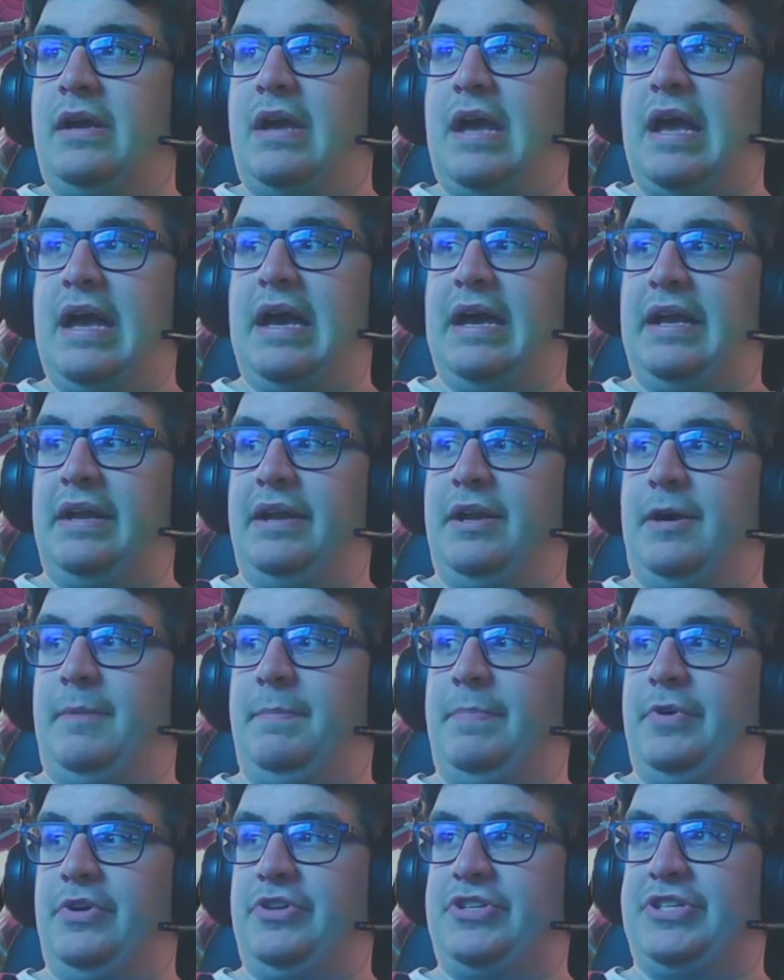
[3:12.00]
At
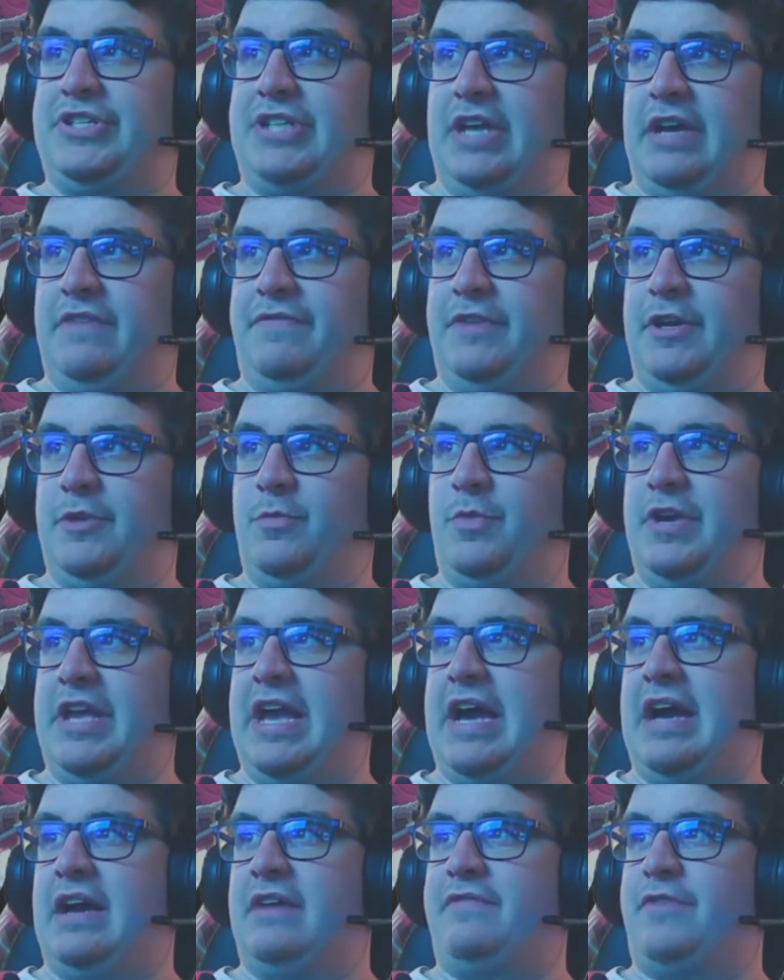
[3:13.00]
number 7, we
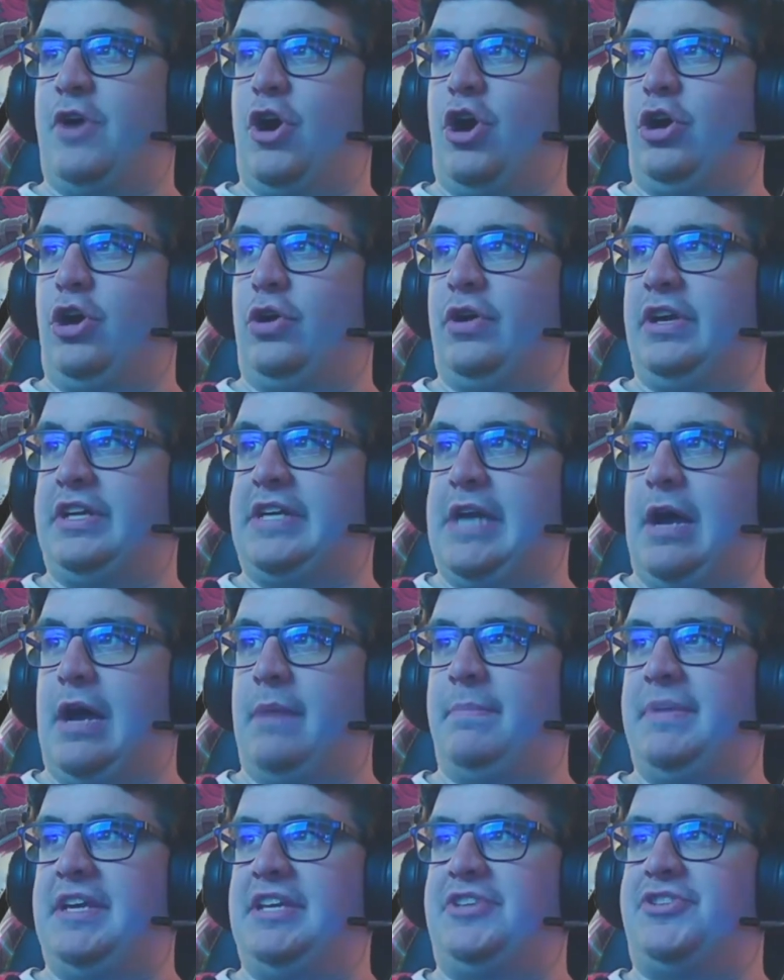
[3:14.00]
have
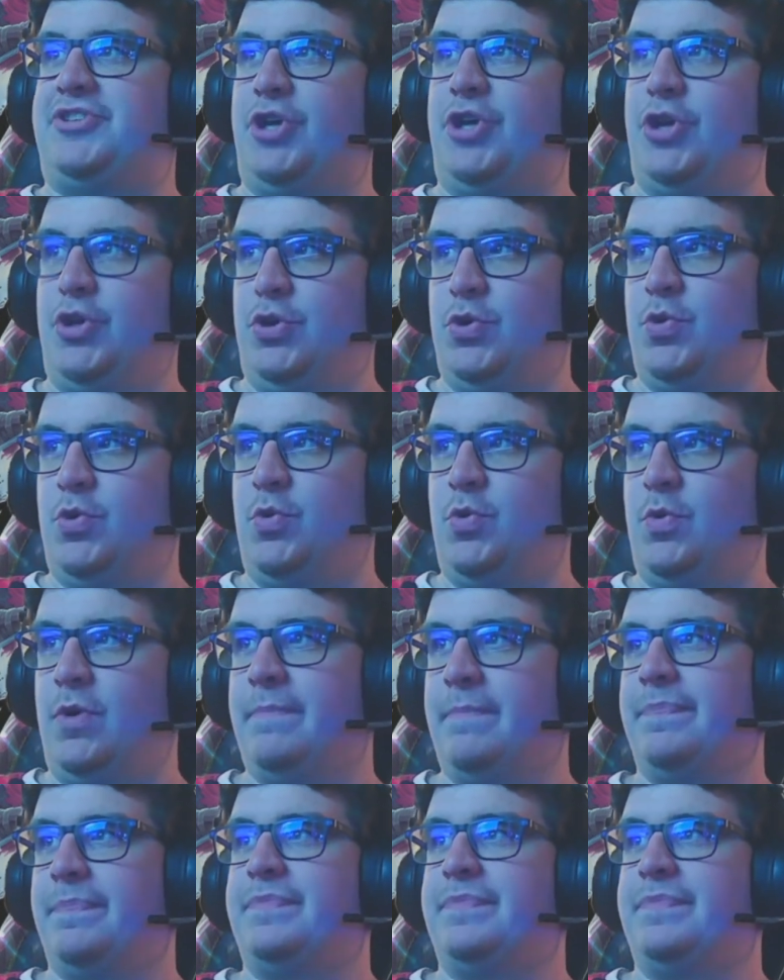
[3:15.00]
Origami II.